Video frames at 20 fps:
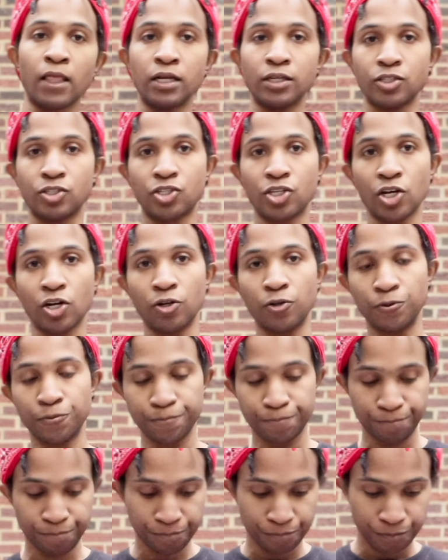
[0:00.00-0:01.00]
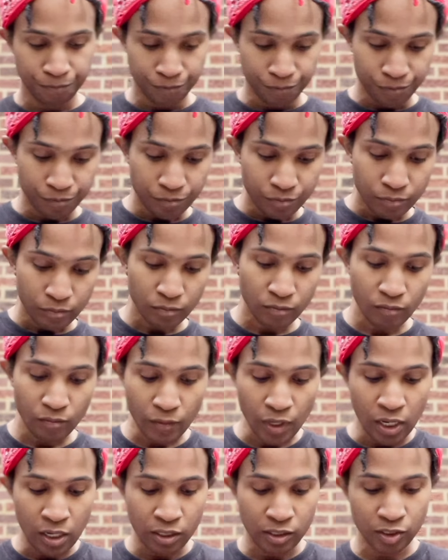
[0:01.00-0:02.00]
So
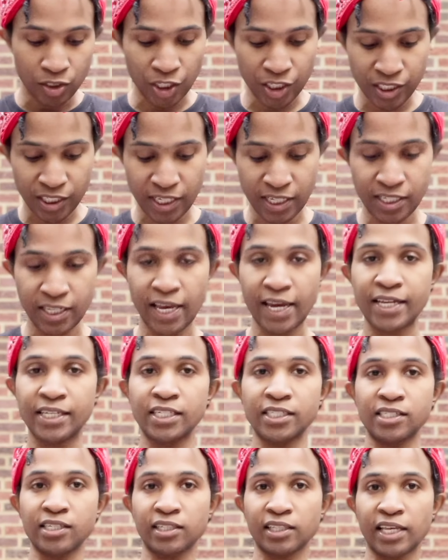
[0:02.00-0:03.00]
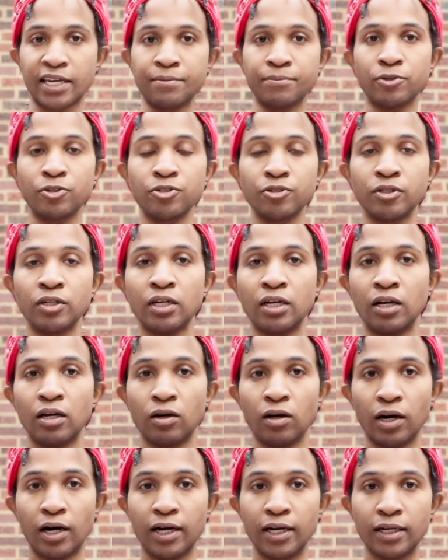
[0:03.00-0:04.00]
just as a disclaimer,
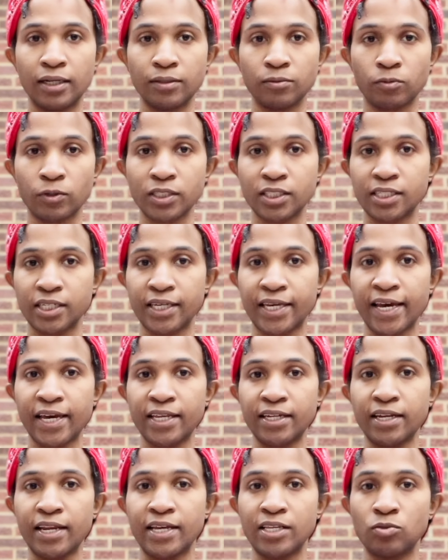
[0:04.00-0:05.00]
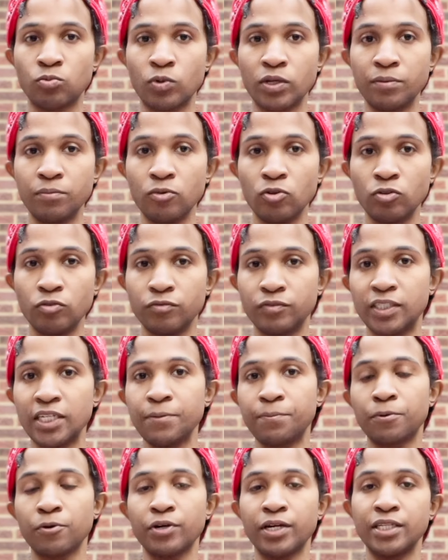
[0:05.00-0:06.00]
once again, as we move
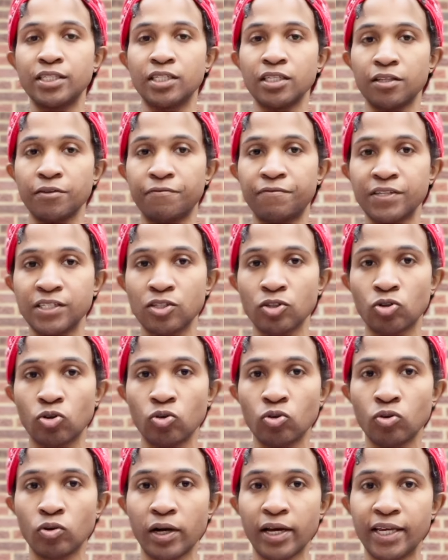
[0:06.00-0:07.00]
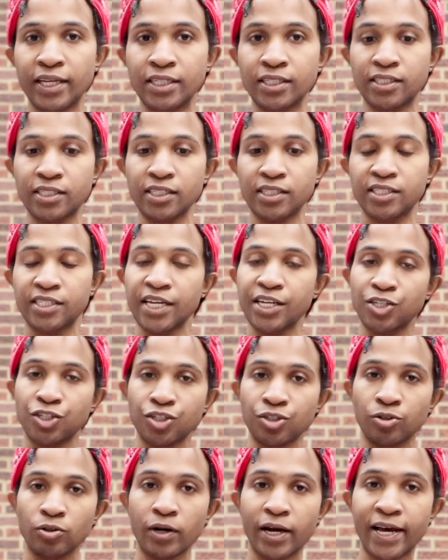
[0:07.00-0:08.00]
deeper into the physical and
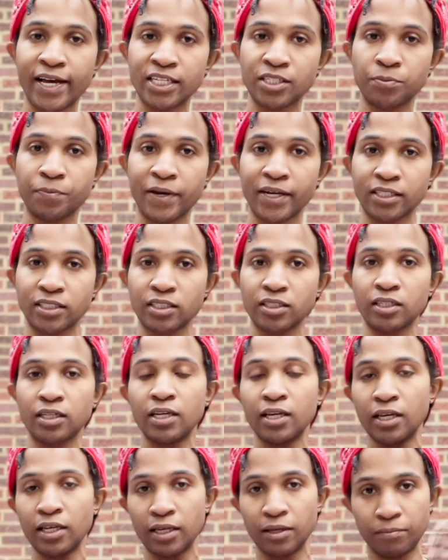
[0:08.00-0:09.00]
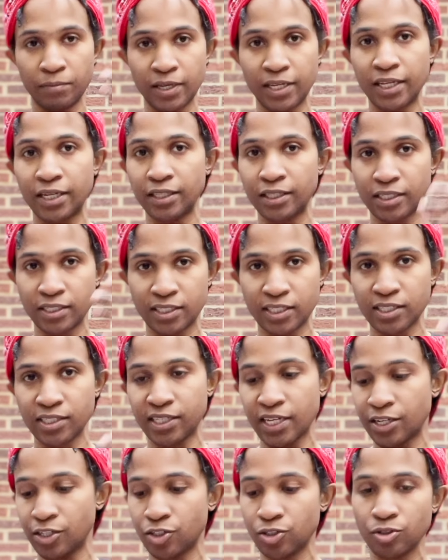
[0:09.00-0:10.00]
sensational aspects, meaning the
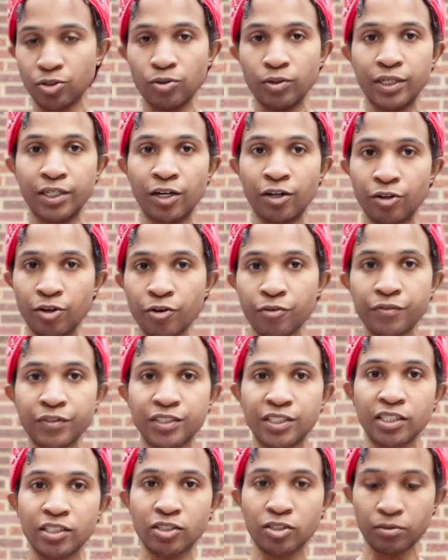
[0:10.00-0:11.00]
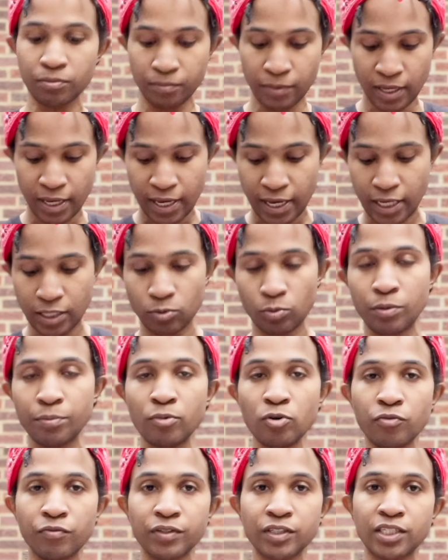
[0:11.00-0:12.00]
sensational in our nervous system, as we
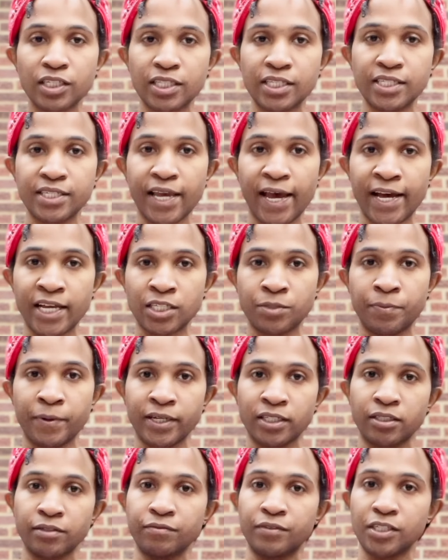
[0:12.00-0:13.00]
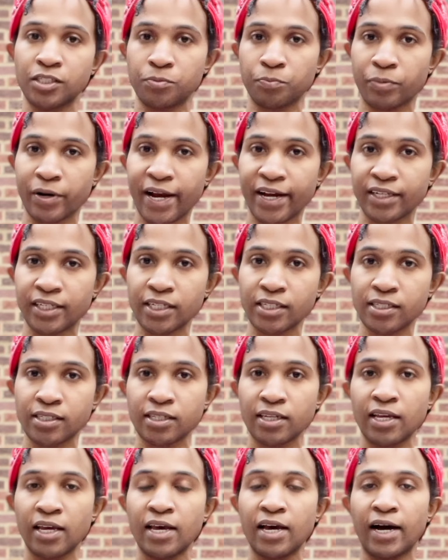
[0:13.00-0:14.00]
move into these aspects of this practice,
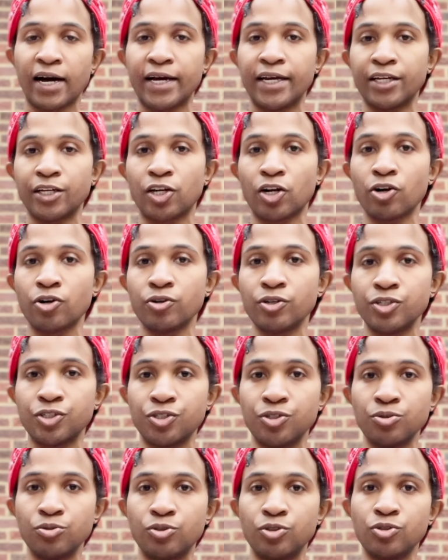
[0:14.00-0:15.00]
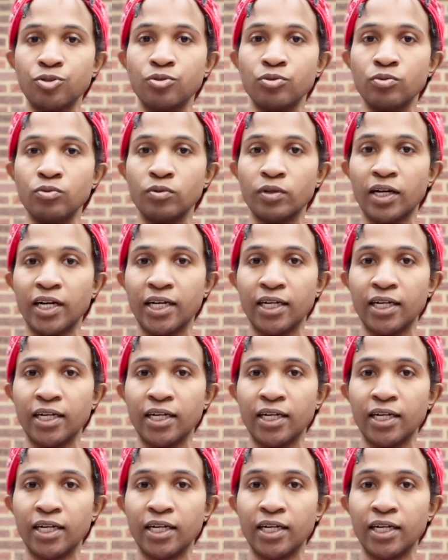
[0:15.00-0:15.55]
I encourage you to